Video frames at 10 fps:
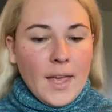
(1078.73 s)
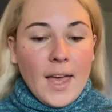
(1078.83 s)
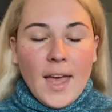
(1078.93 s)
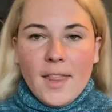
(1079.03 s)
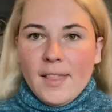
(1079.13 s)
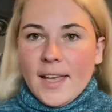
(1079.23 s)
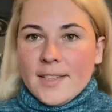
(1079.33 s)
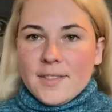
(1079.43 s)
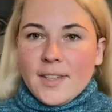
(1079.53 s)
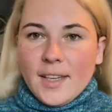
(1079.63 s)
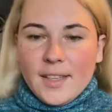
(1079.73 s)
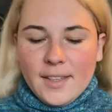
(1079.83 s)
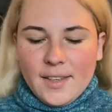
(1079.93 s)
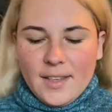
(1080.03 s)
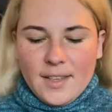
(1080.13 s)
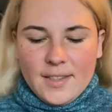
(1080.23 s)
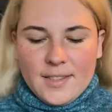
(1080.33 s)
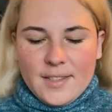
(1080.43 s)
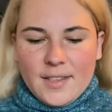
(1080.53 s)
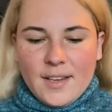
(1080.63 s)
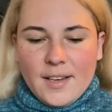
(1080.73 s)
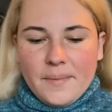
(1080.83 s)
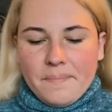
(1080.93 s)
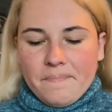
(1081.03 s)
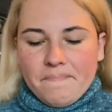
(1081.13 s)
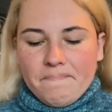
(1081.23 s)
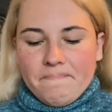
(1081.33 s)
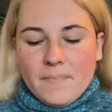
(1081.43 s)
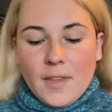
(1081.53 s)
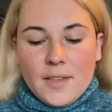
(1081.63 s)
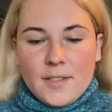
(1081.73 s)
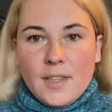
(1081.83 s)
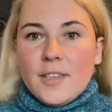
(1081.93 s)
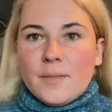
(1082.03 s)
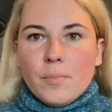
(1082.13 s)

And last thing, it's stitch